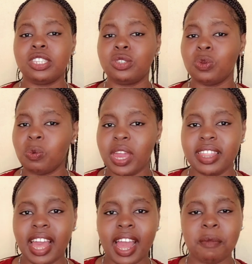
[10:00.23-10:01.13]
to
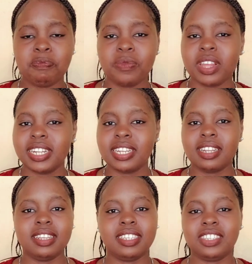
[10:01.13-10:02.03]
whether
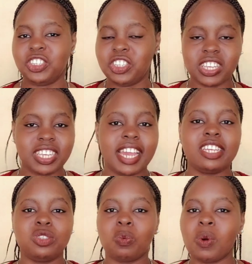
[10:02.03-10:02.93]
she gets
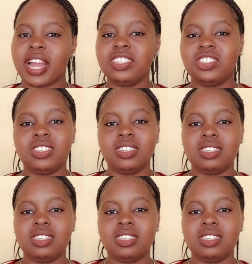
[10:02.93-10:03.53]
what she